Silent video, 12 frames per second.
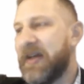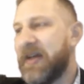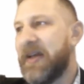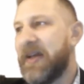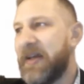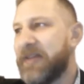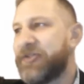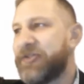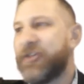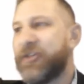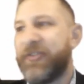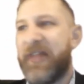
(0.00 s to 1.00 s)
is
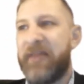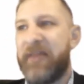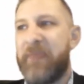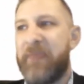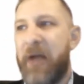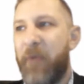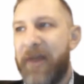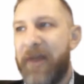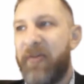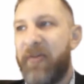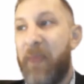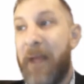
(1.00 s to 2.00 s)
just that whatever
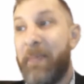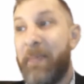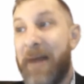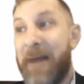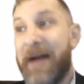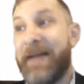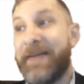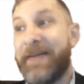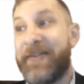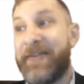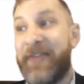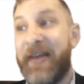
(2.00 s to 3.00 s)
my mind
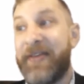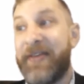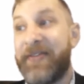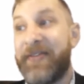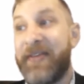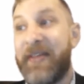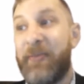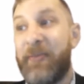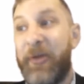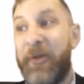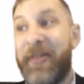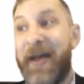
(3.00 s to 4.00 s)
says, well,
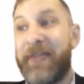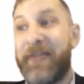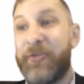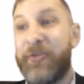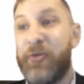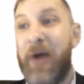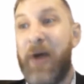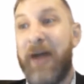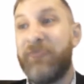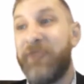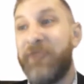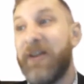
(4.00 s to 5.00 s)
that's who I
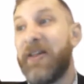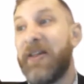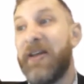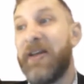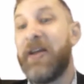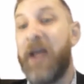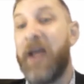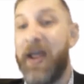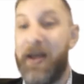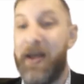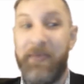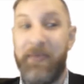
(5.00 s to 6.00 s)
really am,
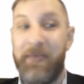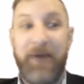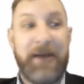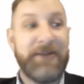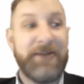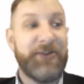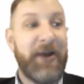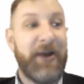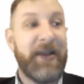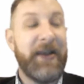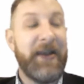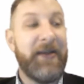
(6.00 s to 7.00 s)
right? So I
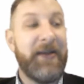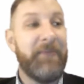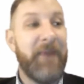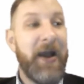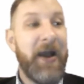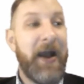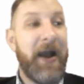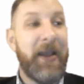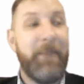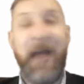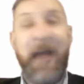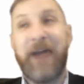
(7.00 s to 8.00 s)
can
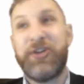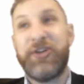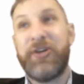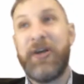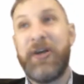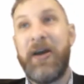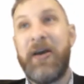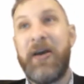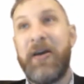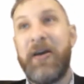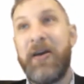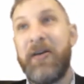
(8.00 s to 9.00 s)
match
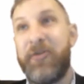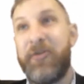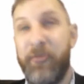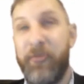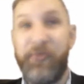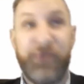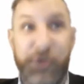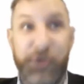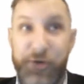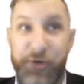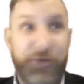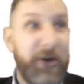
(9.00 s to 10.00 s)
through
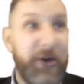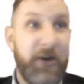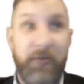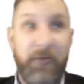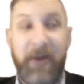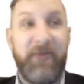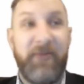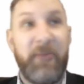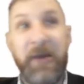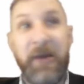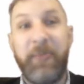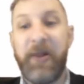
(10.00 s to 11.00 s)
surgery or whatever
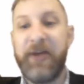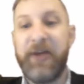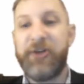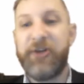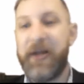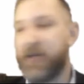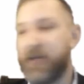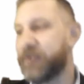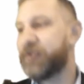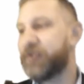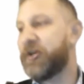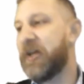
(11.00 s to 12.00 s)
manipulation. I can
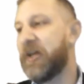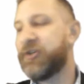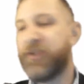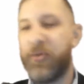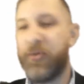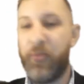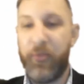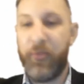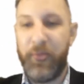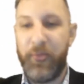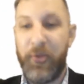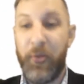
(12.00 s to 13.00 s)
change the
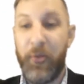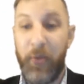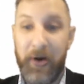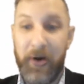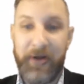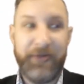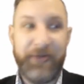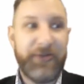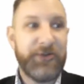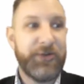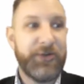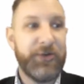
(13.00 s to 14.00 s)
world
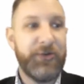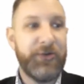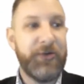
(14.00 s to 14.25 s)
to